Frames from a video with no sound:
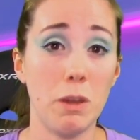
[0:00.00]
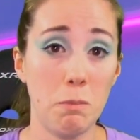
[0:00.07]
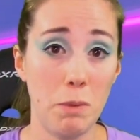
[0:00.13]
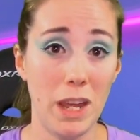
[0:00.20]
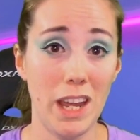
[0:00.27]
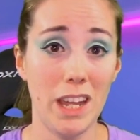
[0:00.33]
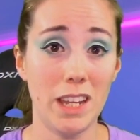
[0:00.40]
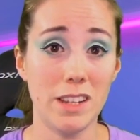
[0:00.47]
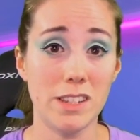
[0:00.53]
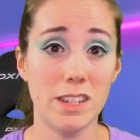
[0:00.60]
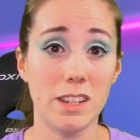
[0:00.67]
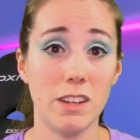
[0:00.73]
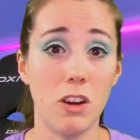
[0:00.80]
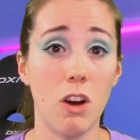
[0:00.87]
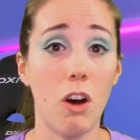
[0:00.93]
paint
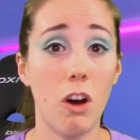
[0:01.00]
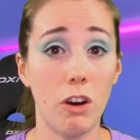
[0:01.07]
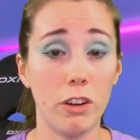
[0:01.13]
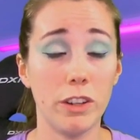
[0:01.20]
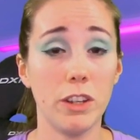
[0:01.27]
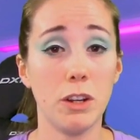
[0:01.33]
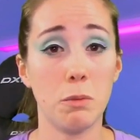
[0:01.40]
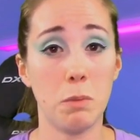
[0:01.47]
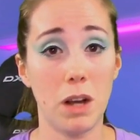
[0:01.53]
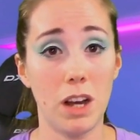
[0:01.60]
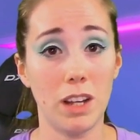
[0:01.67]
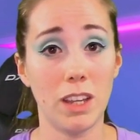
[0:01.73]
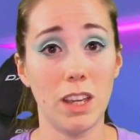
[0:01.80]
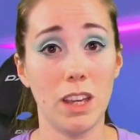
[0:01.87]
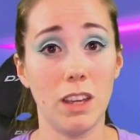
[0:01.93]
on your
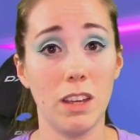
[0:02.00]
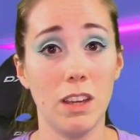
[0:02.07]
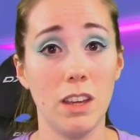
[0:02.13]
body,